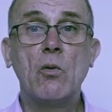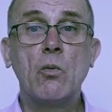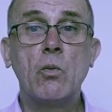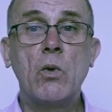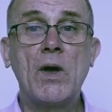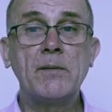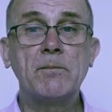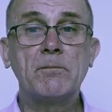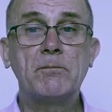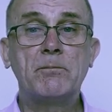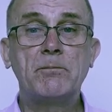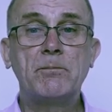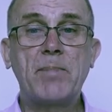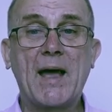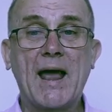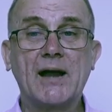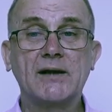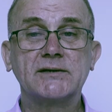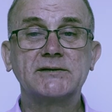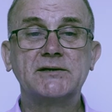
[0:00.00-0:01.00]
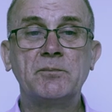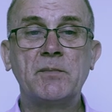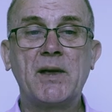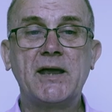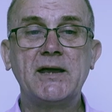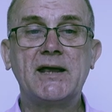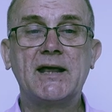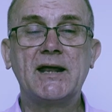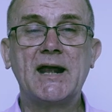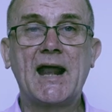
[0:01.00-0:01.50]
went back to
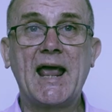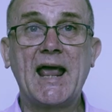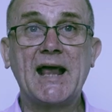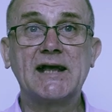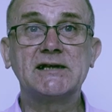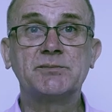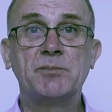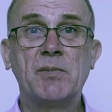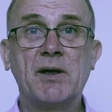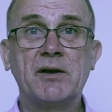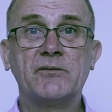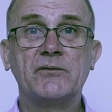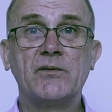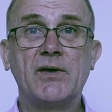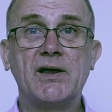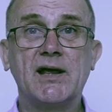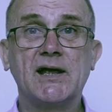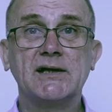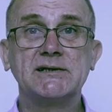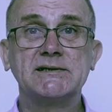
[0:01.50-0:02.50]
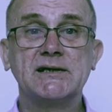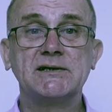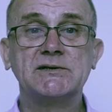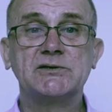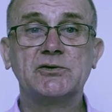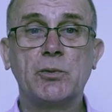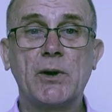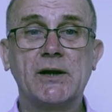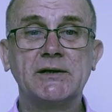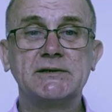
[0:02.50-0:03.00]
making X-Men figures in
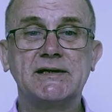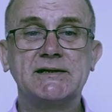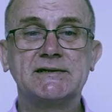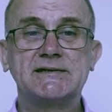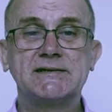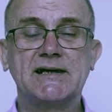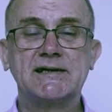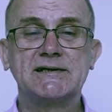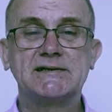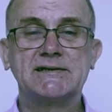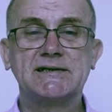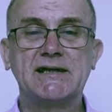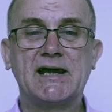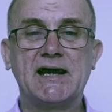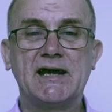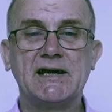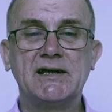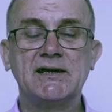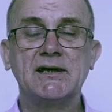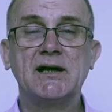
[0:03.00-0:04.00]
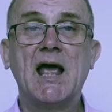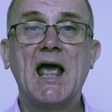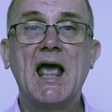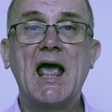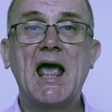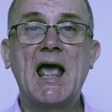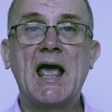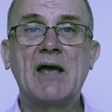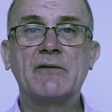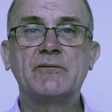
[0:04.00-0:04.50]
2016,
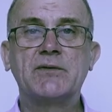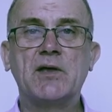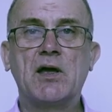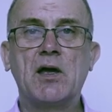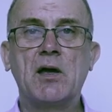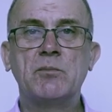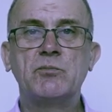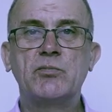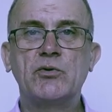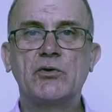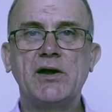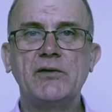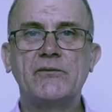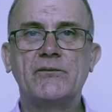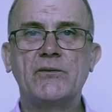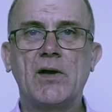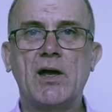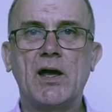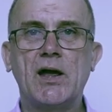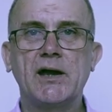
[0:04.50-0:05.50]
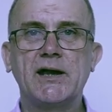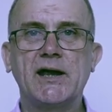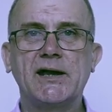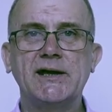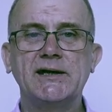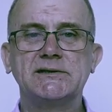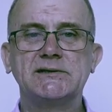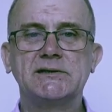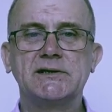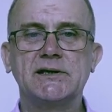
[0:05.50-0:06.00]
after a brief
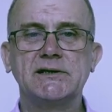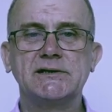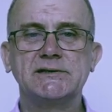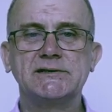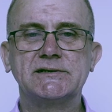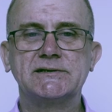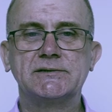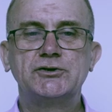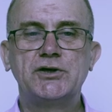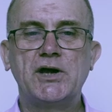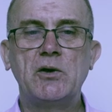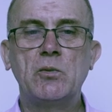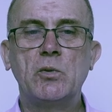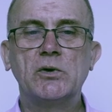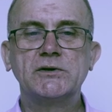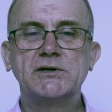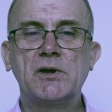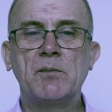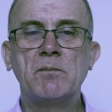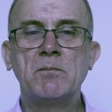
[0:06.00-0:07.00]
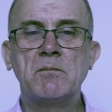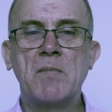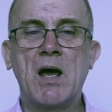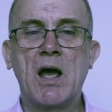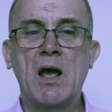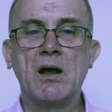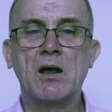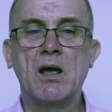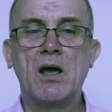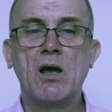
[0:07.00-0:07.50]
hiatus, she was
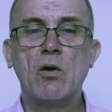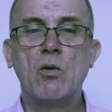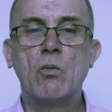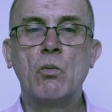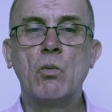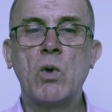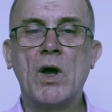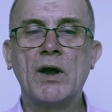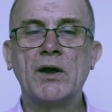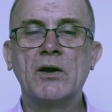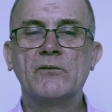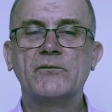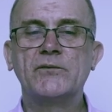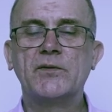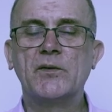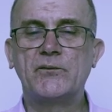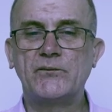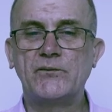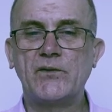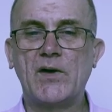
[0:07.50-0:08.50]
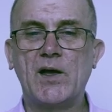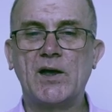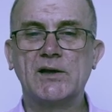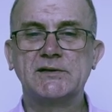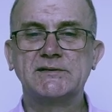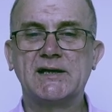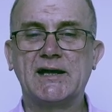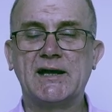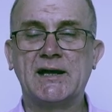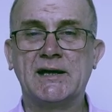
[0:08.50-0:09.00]
among one of the
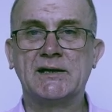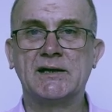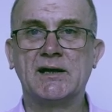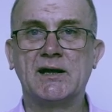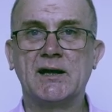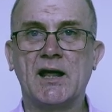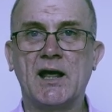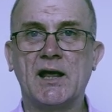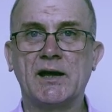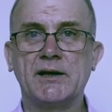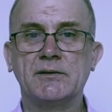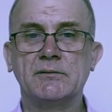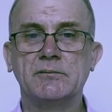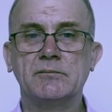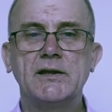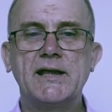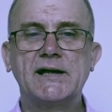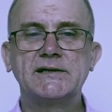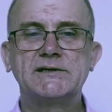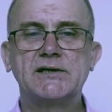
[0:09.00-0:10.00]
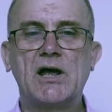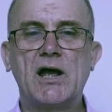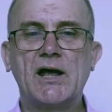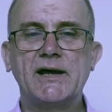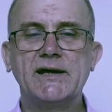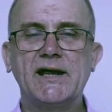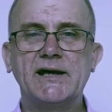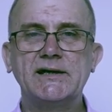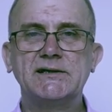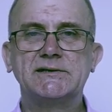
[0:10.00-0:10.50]
first in the line. This
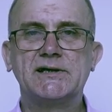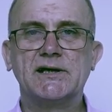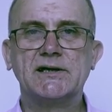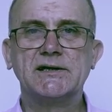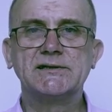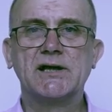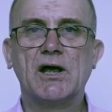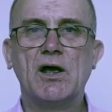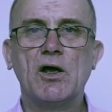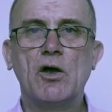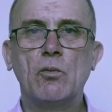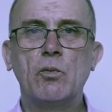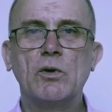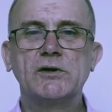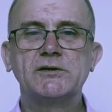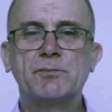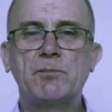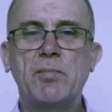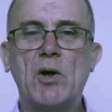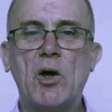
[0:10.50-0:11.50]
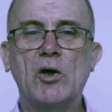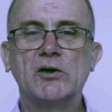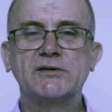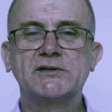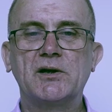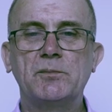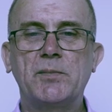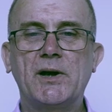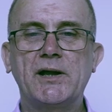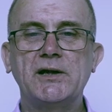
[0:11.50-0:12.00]
hiatus was
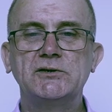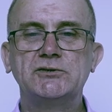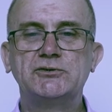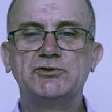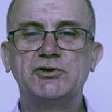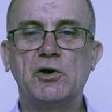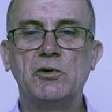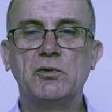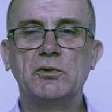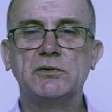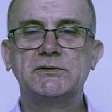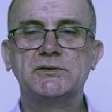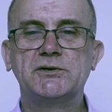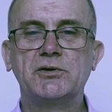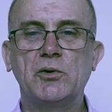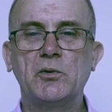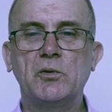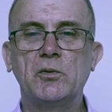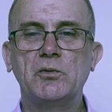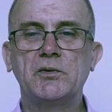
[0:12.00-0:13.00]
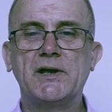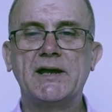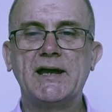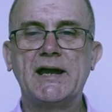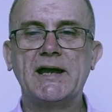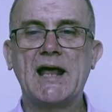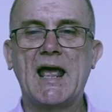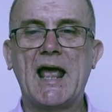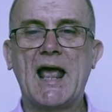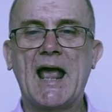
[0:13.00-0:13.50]
possibly due to
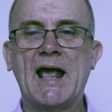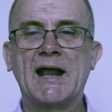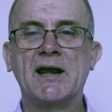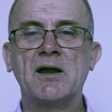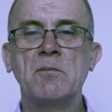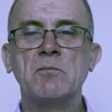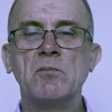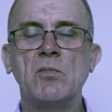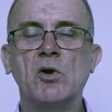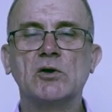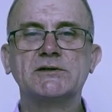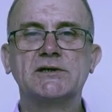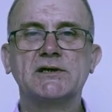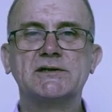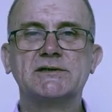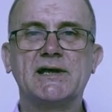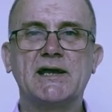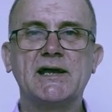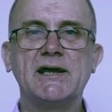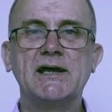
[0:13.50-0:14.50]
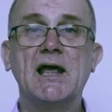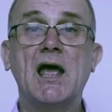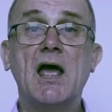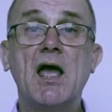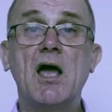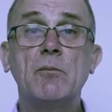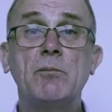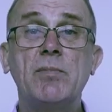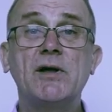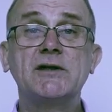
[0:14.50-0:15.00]
the animosity
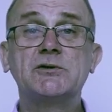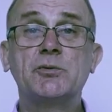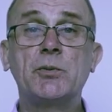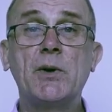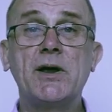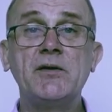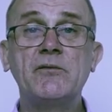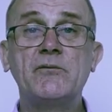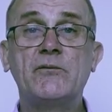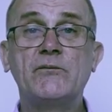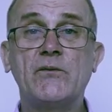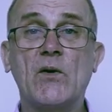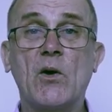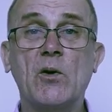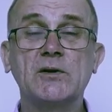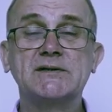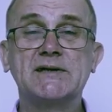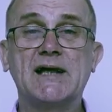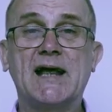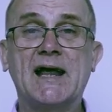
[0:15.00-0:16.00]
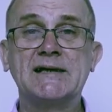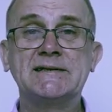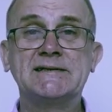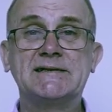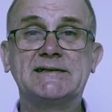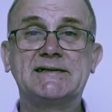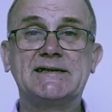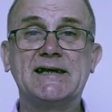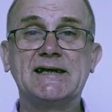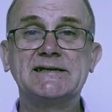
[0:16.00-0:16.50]
between Fox
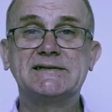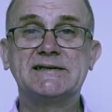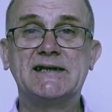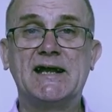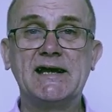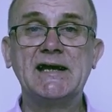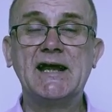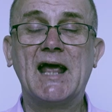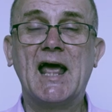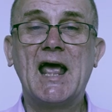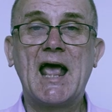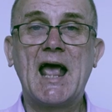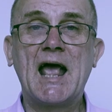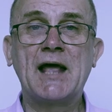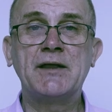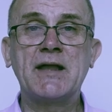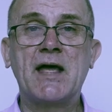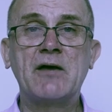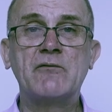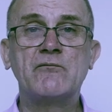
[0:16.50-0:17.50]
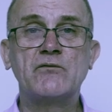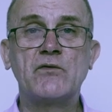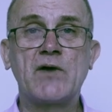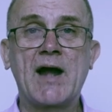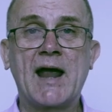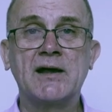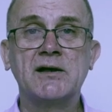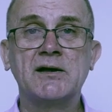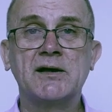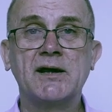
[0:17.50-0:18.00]
and Disney and their
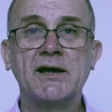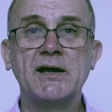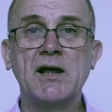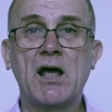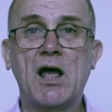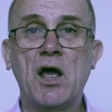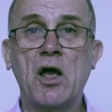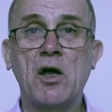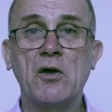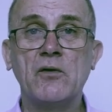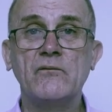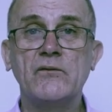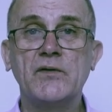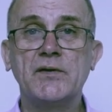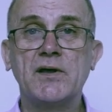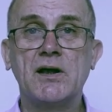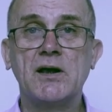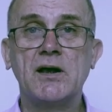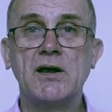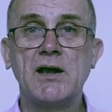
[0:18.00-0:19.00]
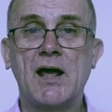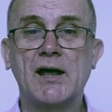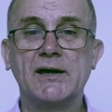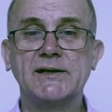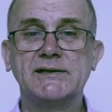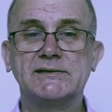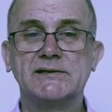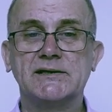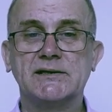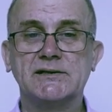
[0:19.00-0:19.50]
wrangling over the
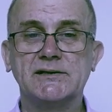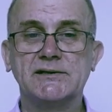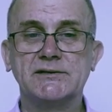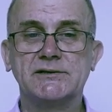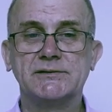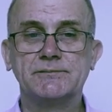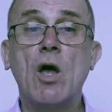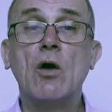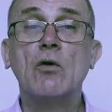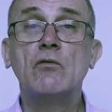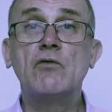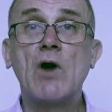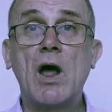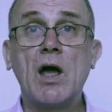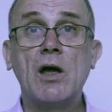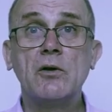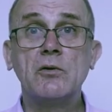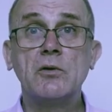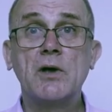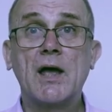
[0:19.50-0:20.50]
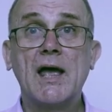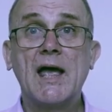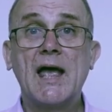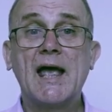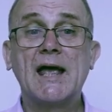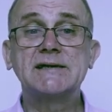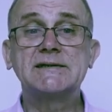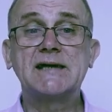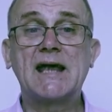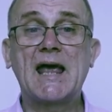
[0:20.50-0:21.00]
license. Rogue
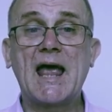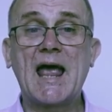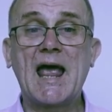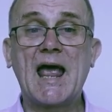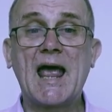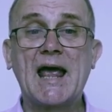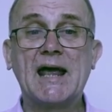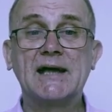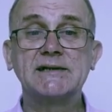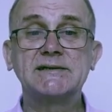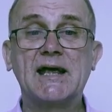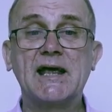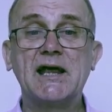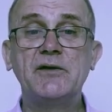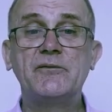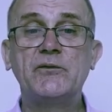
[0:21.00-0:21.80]
has had a